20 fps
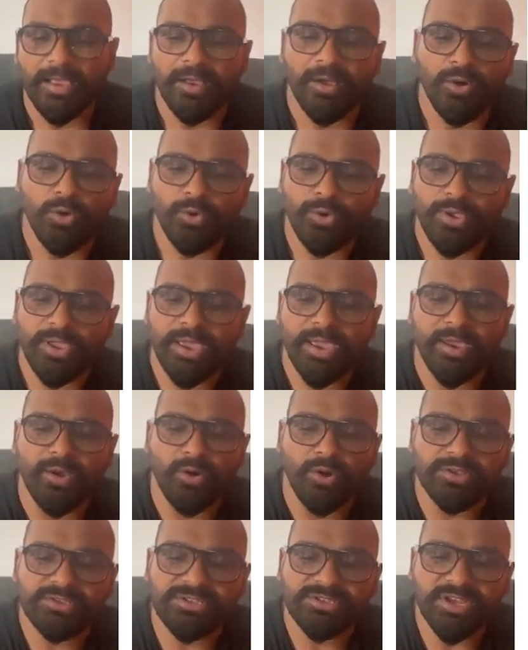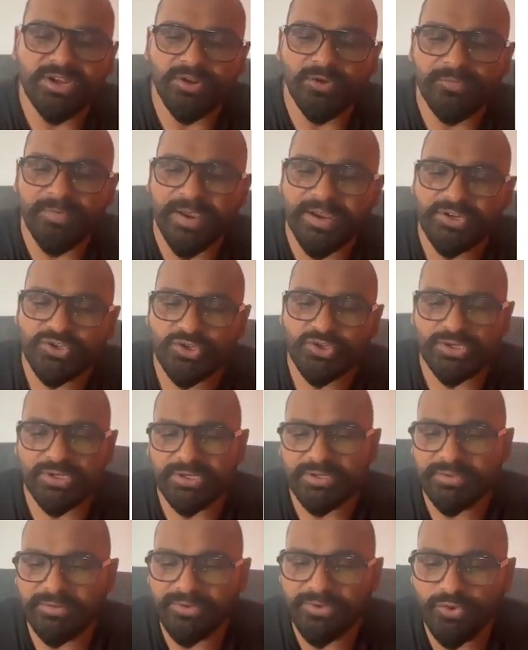Okay, onset of
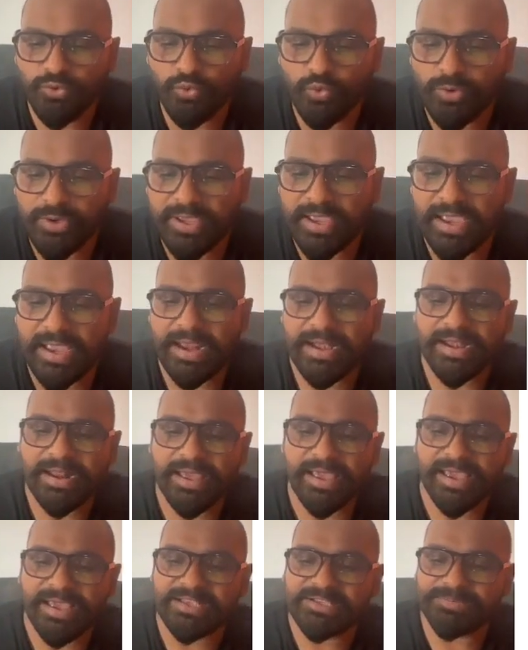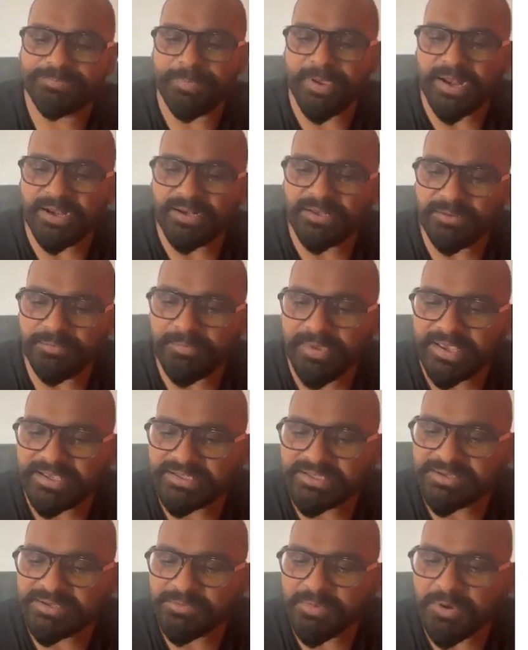action, you can expect the
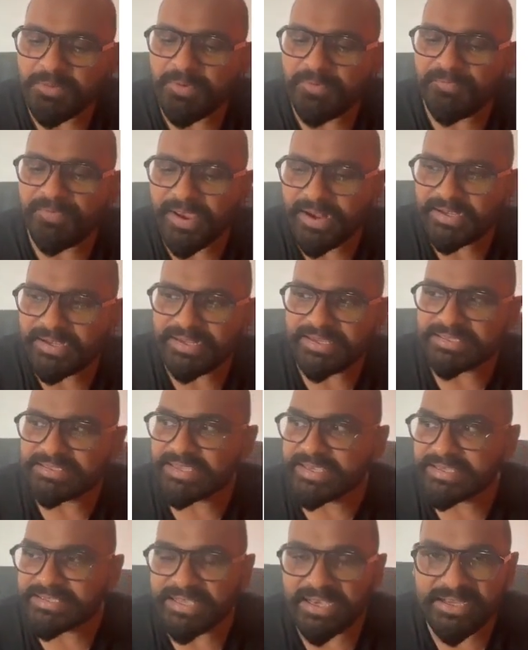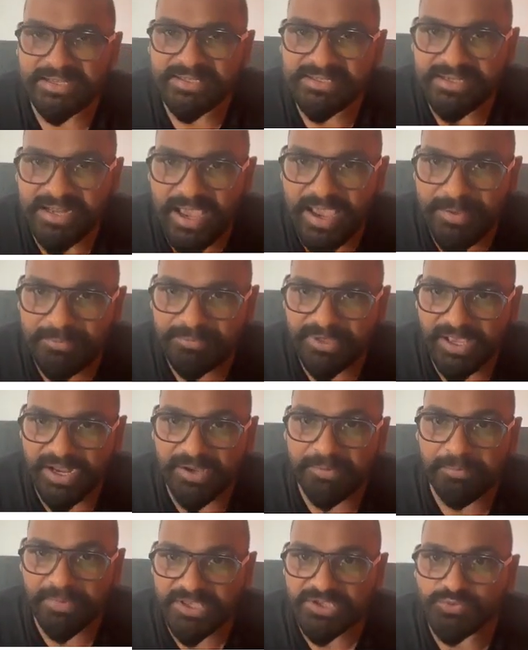maximum effect in 6 hours time.
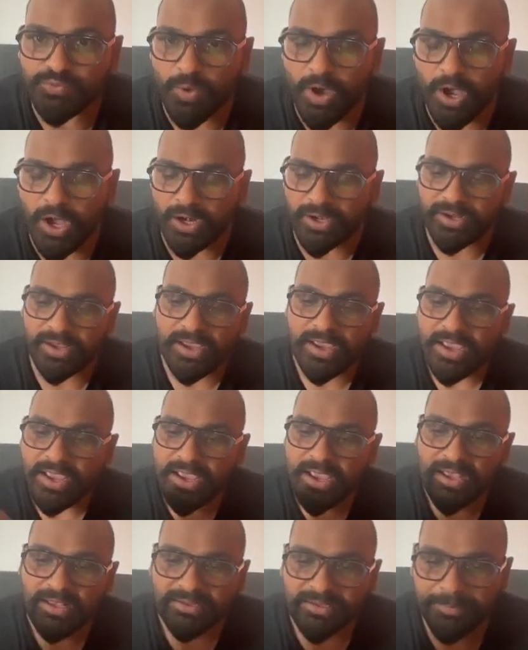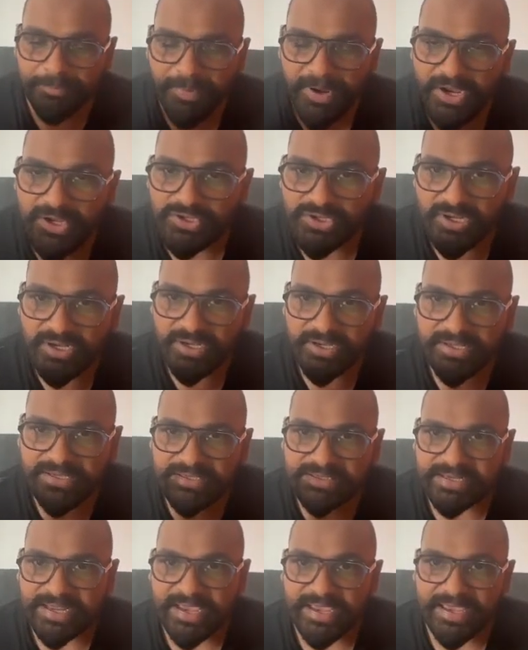That means what? The patient
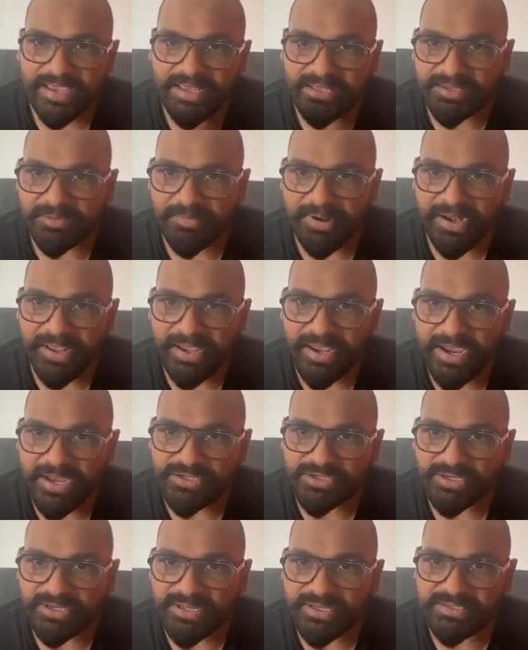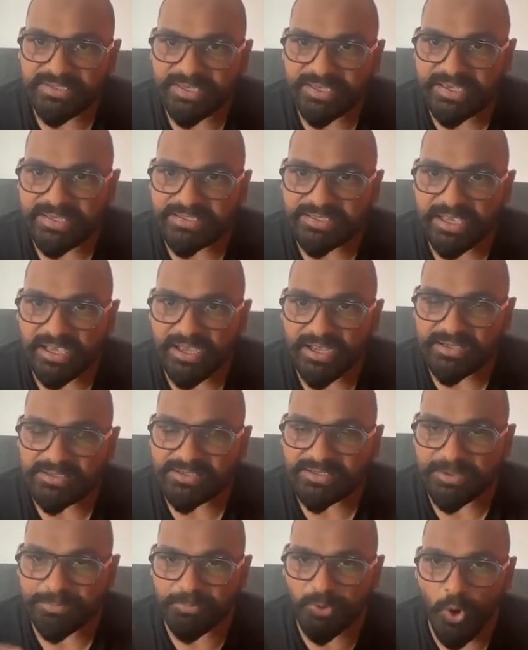is taking the medication in 6 hours,
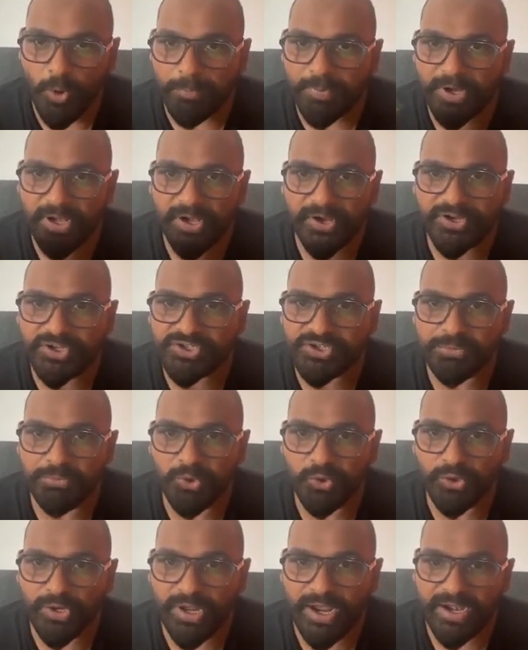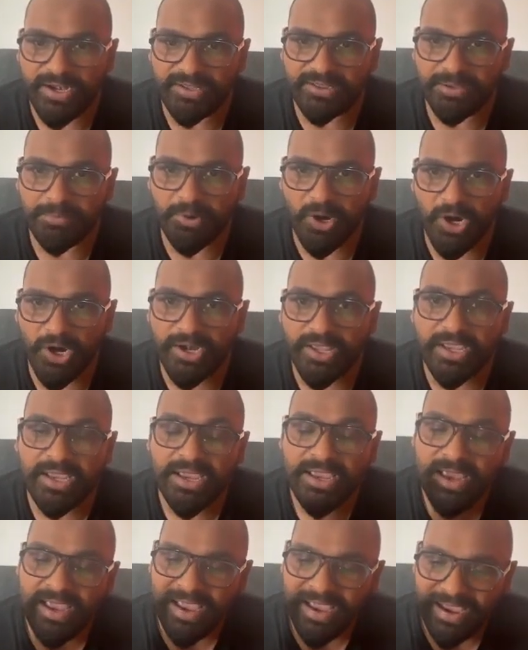the properly distributed in the
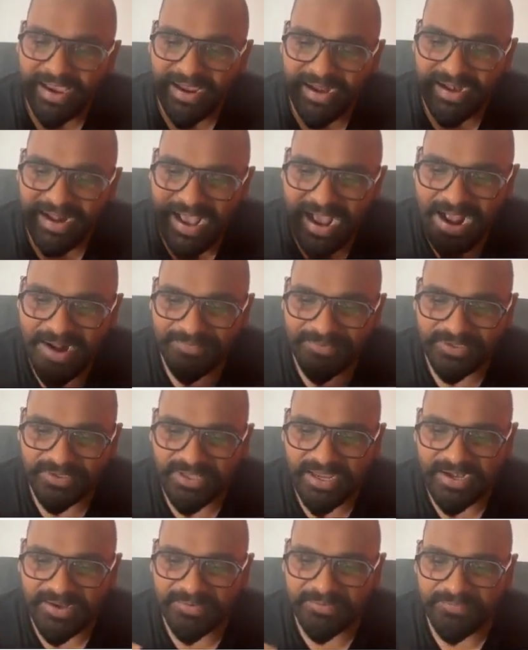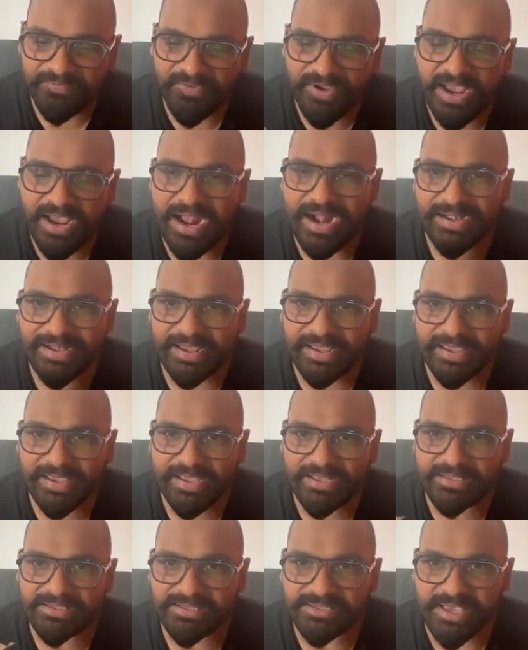body, and after that if we are
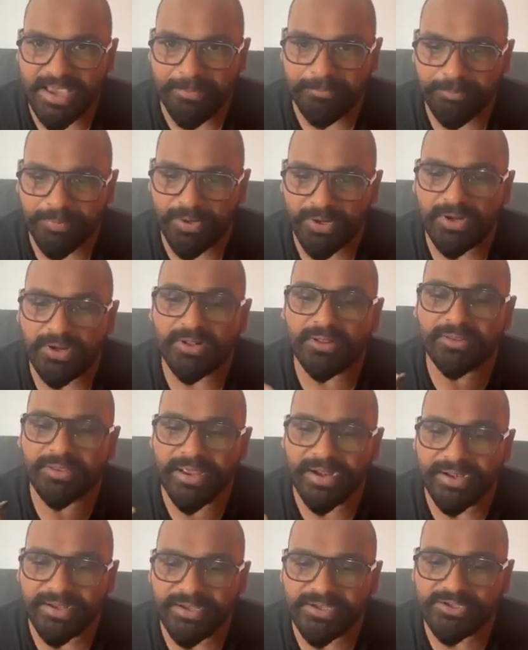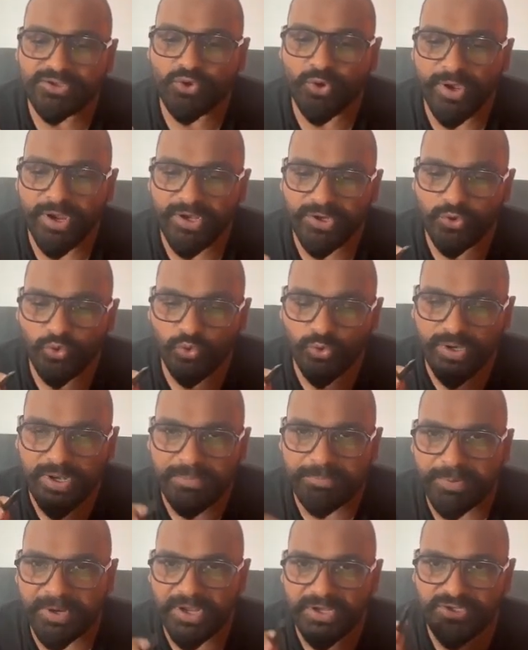taking the sample, that is going to
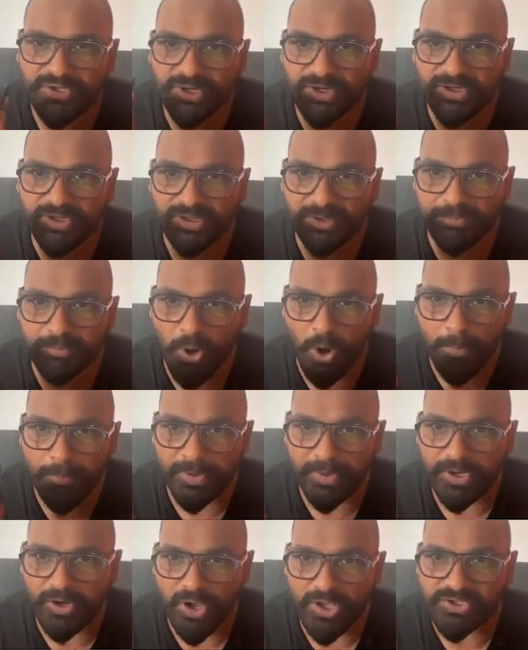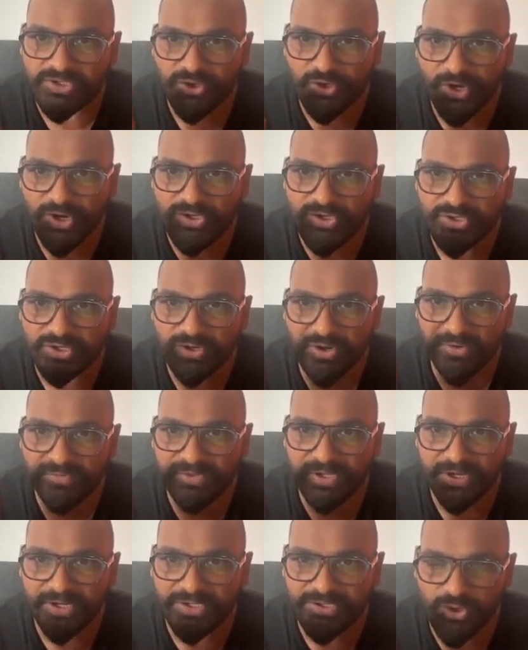represent the proper concentration of
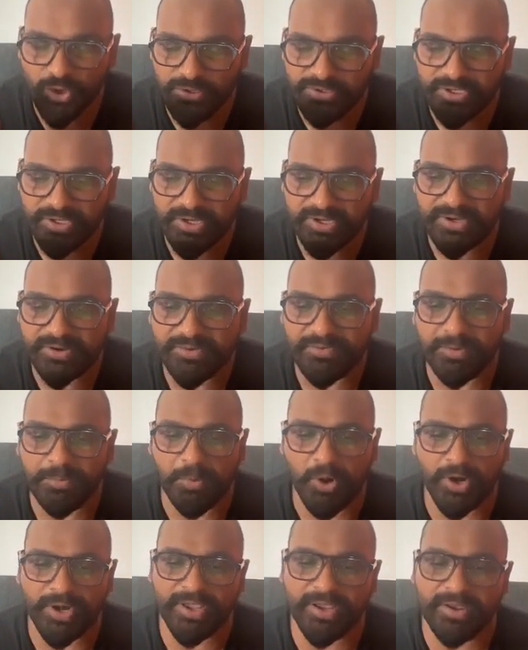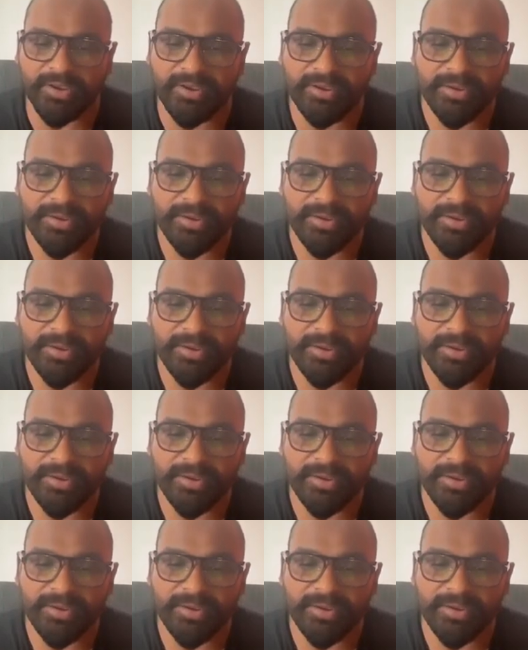the digoxin in our body.